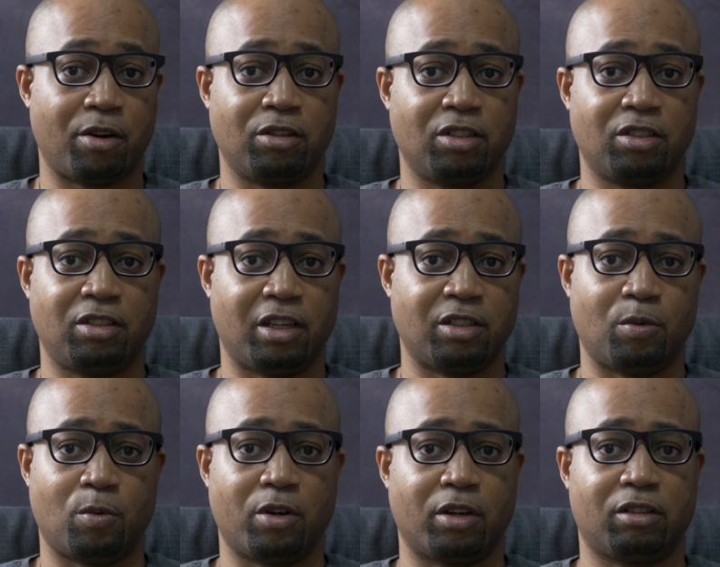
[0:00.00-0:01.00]
just doesn't
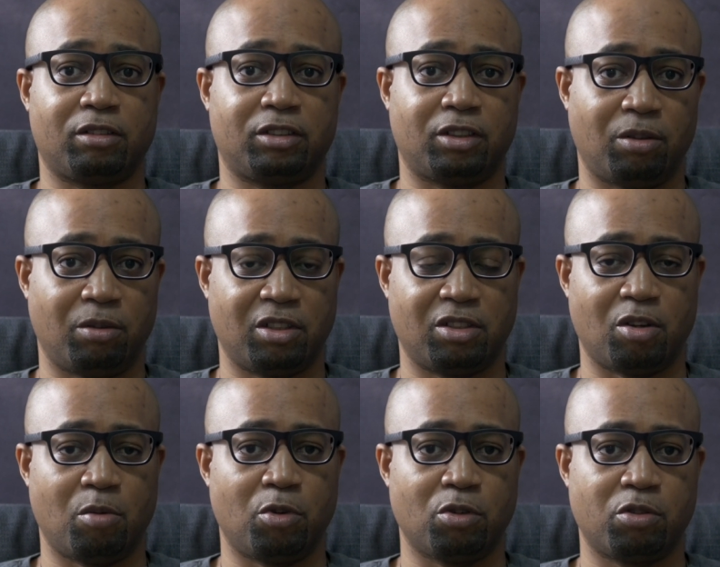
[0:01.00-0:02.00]
work, so it's
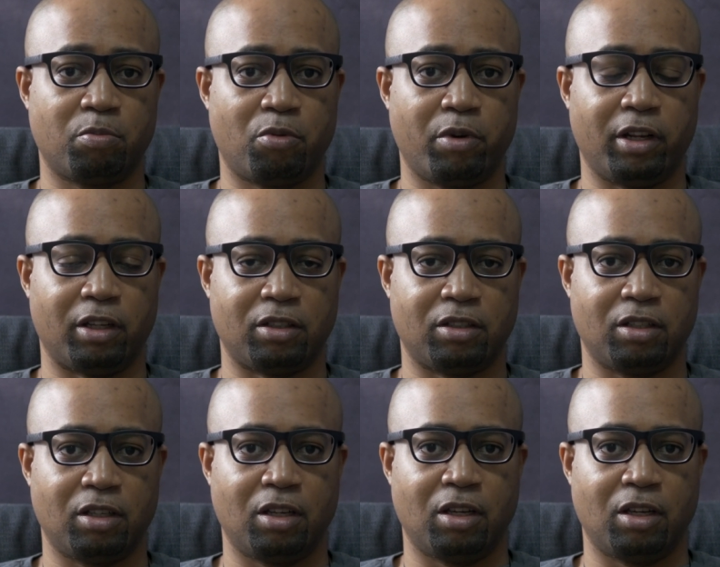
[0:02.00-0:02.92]
almost pointless.